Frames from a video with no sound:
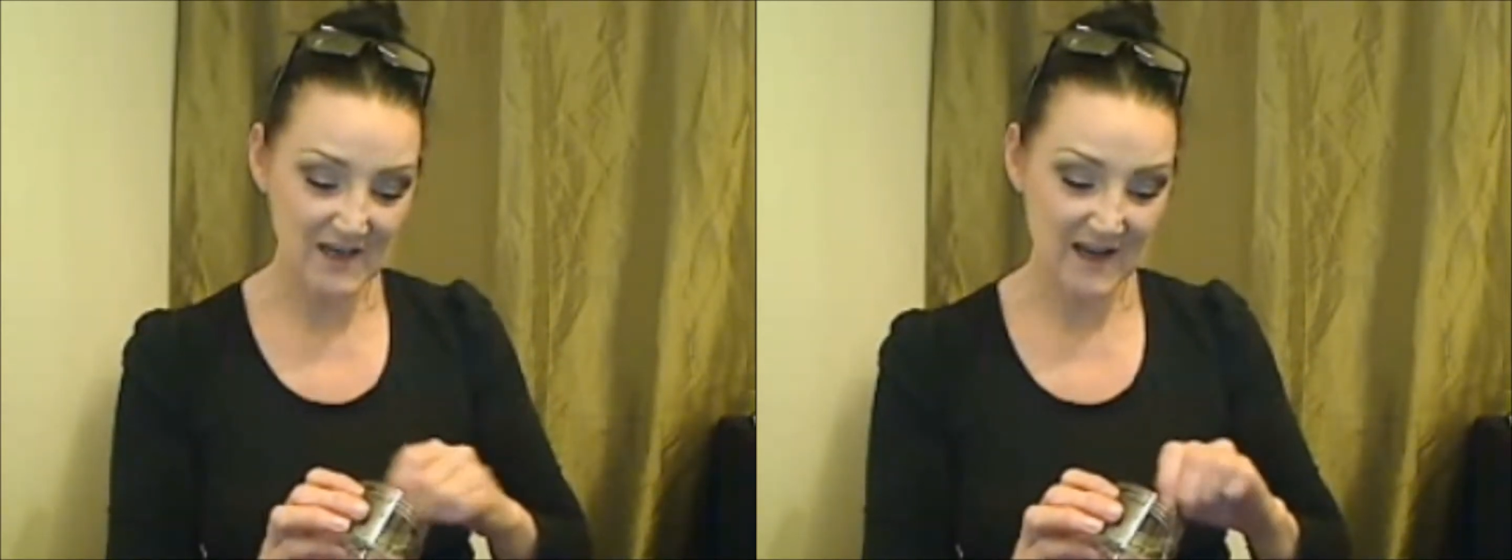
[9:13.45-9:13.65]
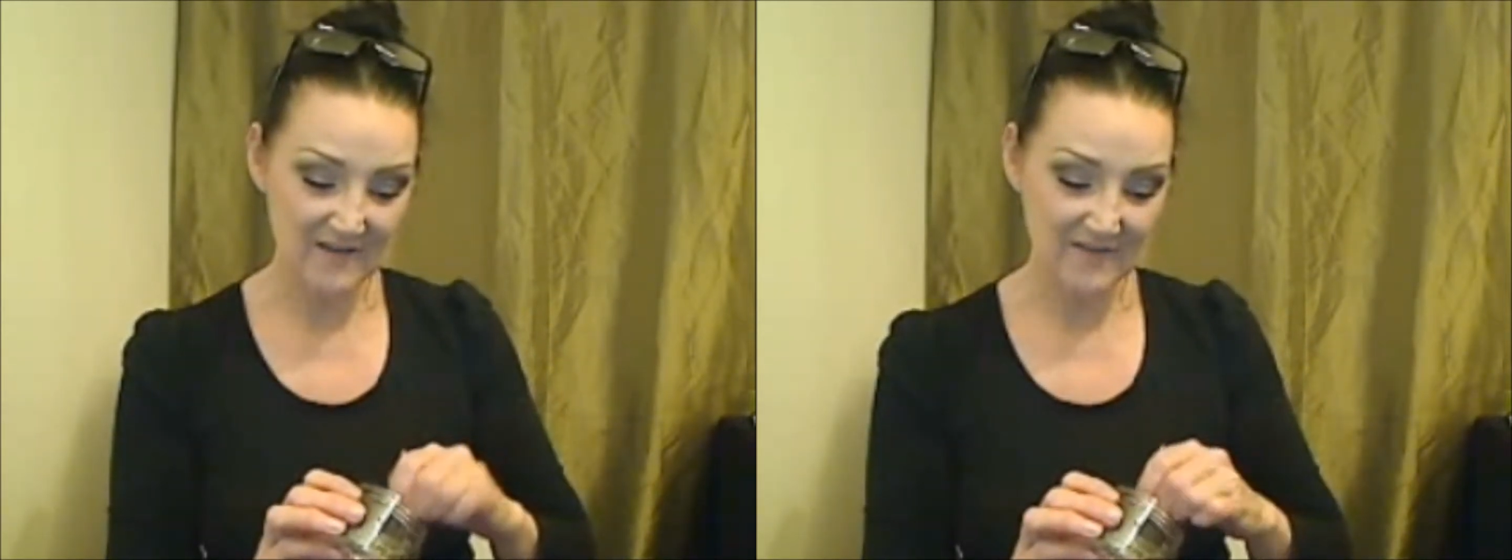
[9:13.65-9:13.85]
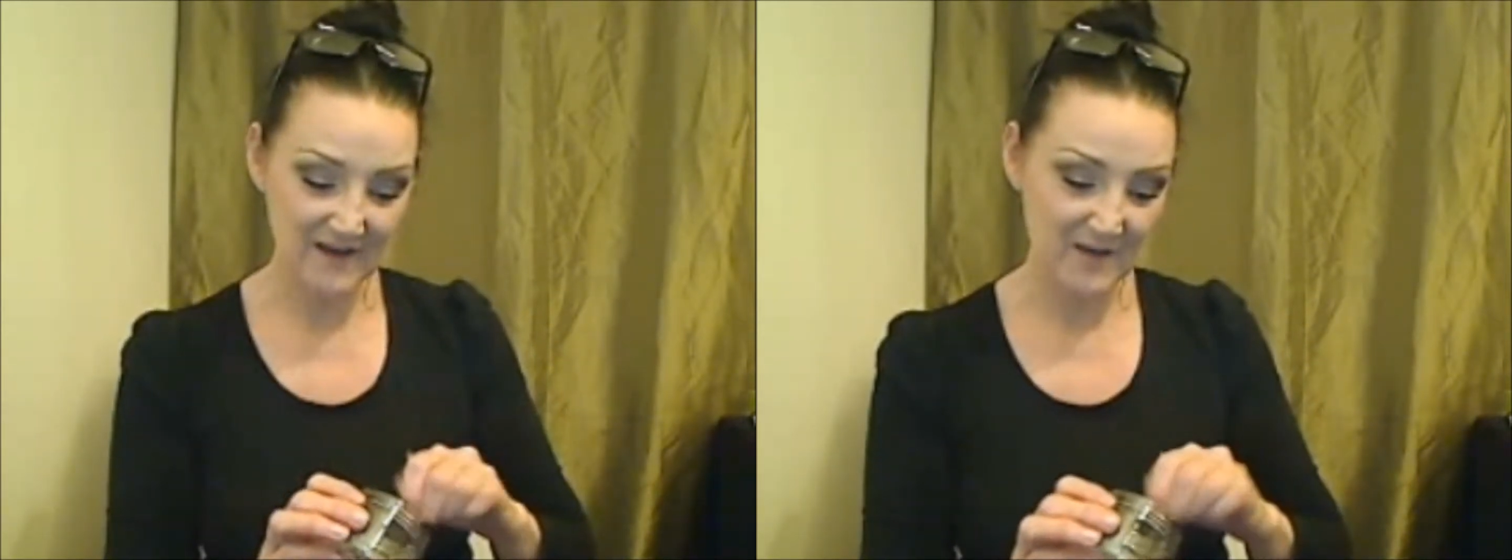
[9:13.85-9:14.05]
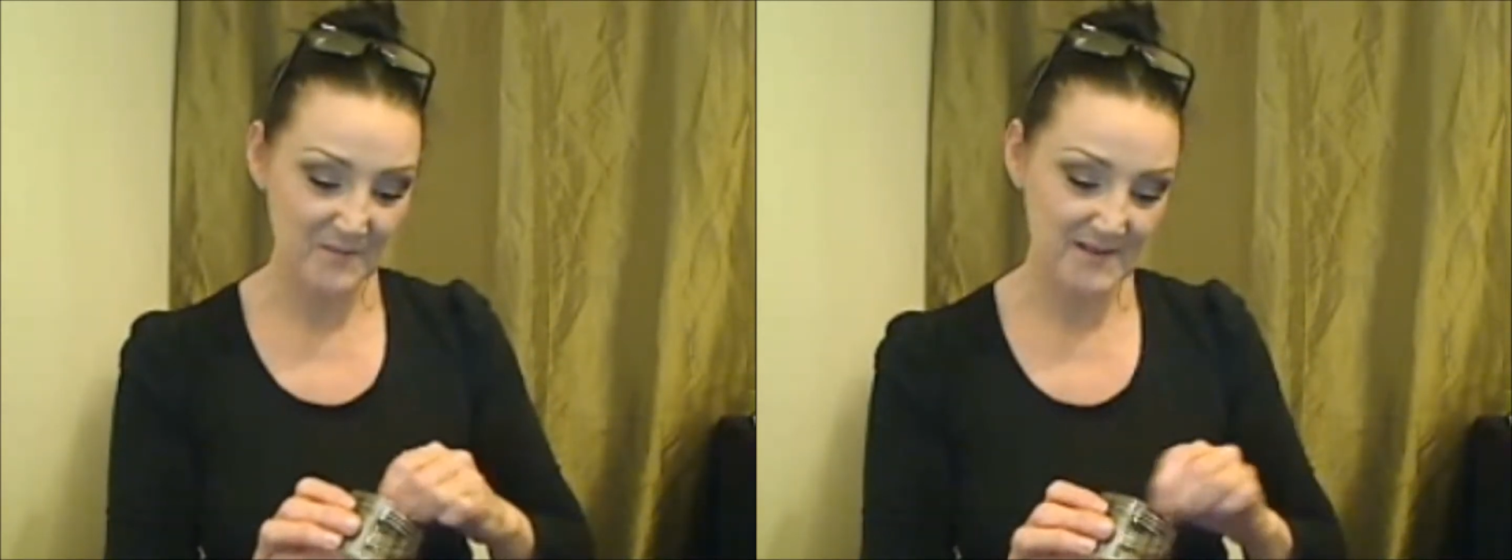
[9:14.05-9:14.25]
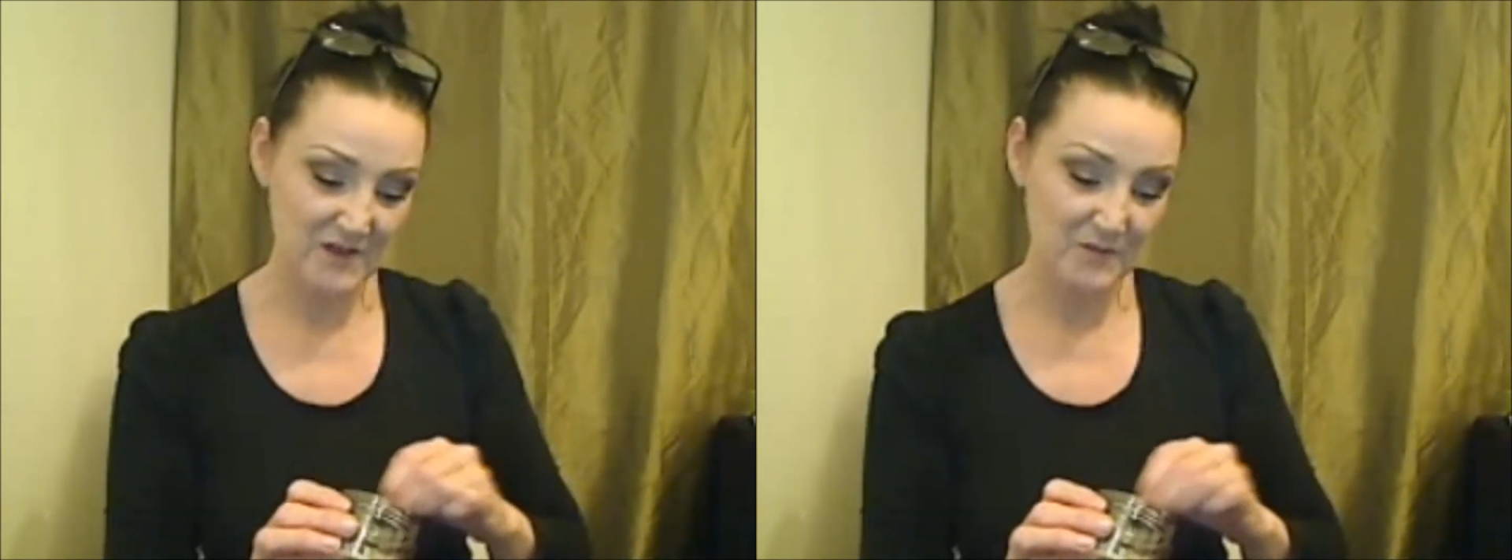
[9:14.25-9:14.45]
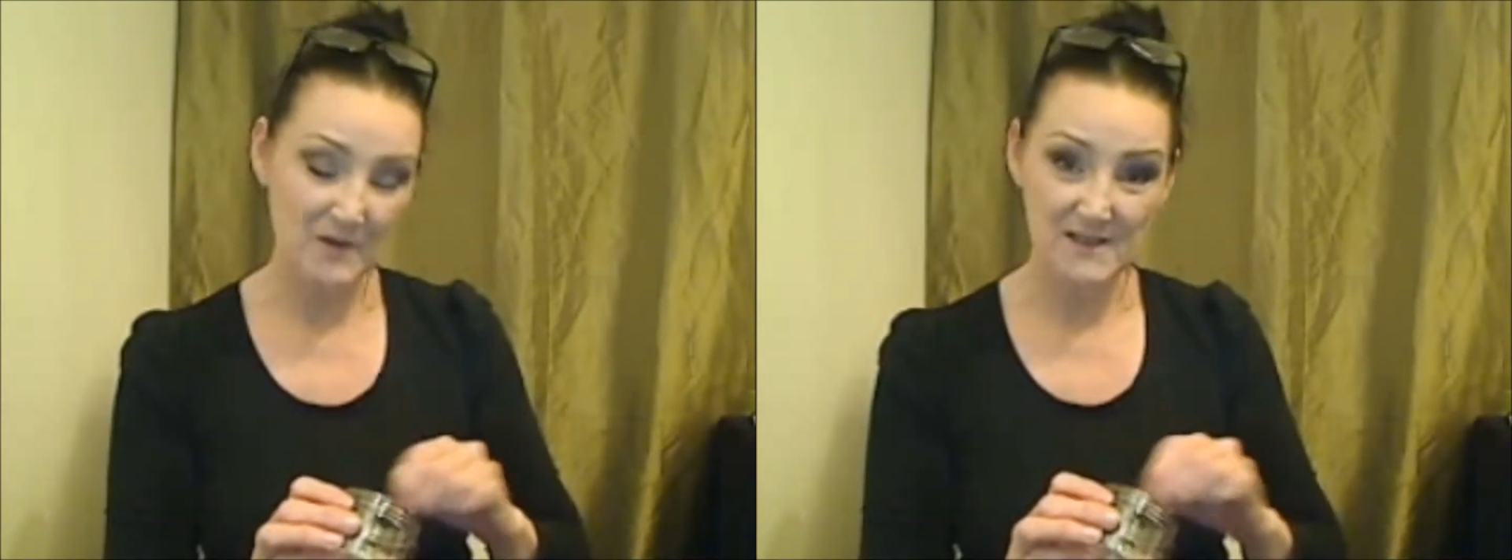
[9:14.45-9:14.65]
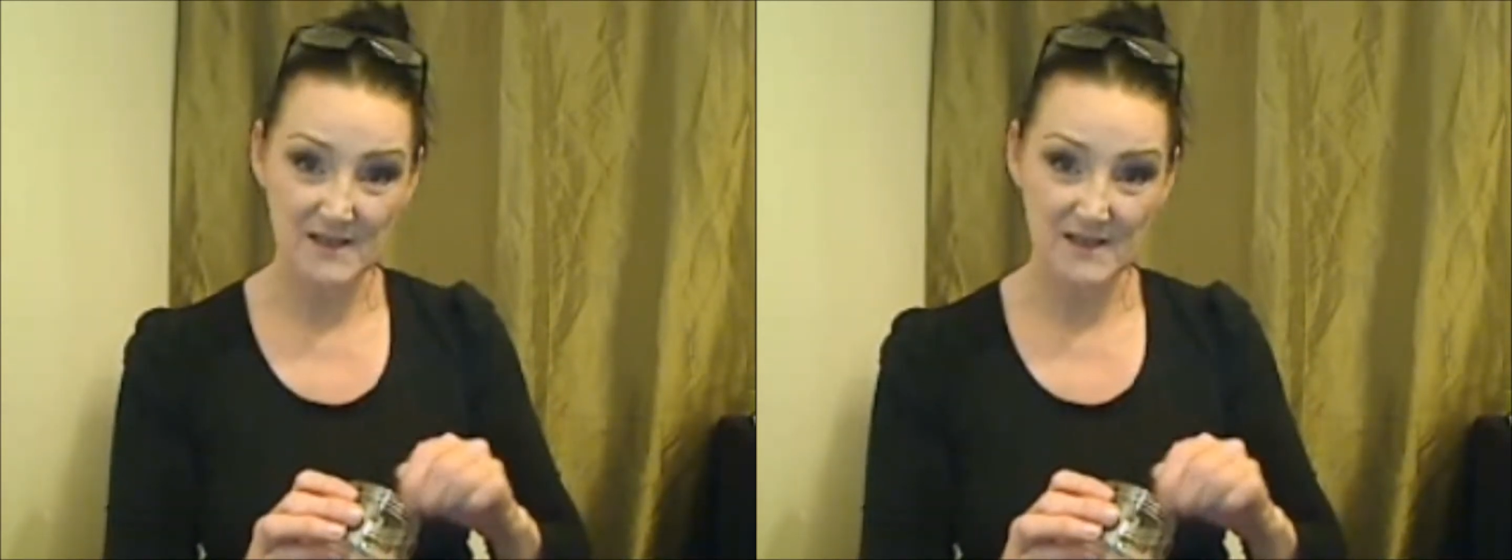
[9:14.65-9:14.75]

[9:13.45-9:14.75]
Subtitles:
have a camera set up on the